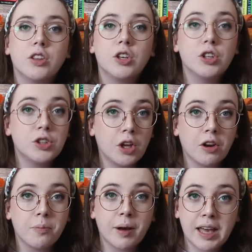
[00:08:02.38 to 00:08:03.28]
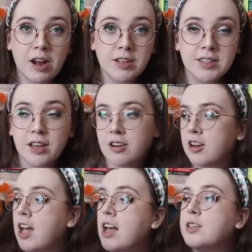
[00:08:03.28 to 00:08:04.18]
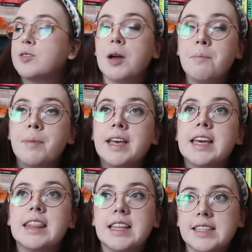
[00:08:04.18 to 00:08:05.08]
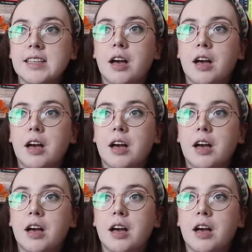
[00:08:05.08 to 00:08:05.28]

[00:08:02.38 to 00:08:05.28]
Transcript: The Good Daughter by Karen Slaughter. So I'm picking this